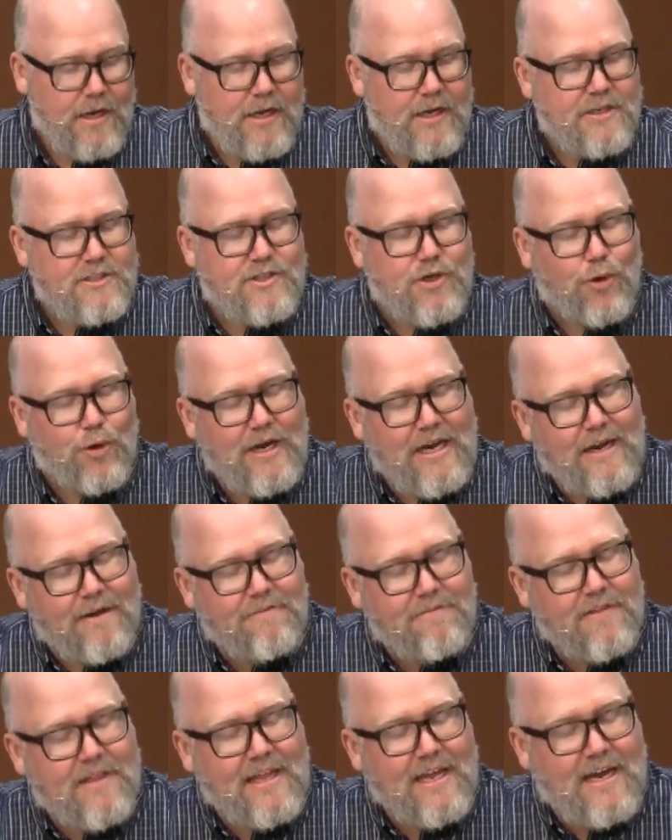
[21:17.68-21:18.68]
So if
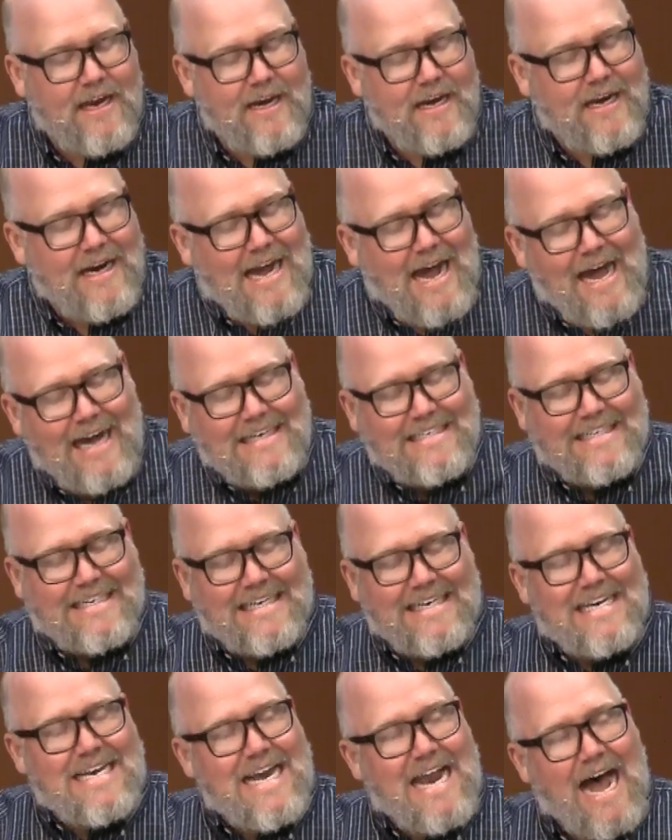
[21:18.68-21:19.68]
then God did
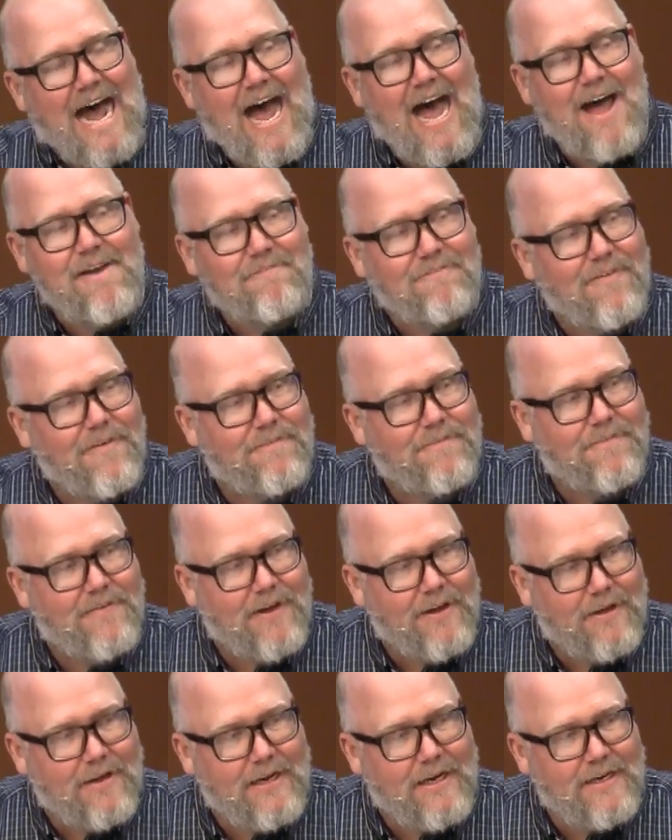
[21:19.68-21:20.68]
not
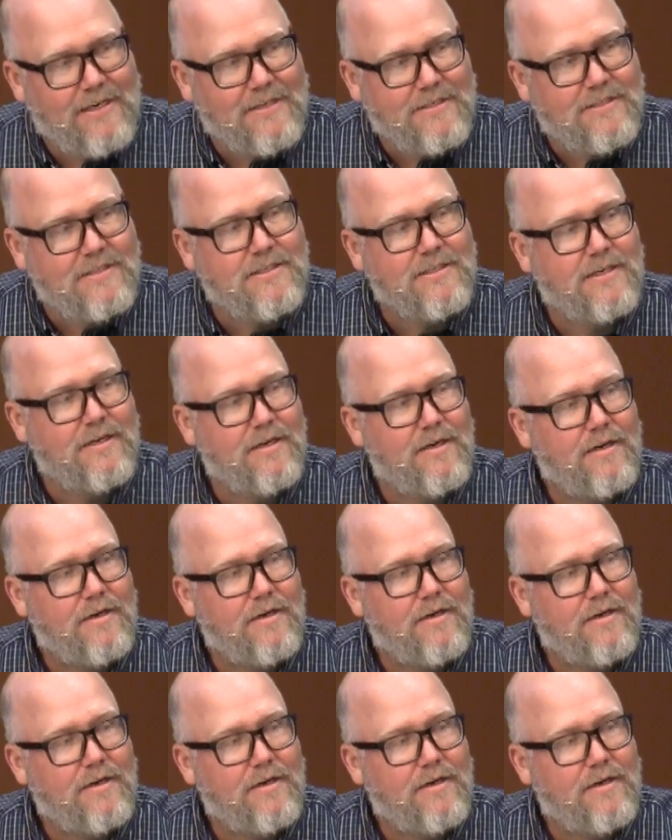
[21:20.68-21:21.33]
fulfill his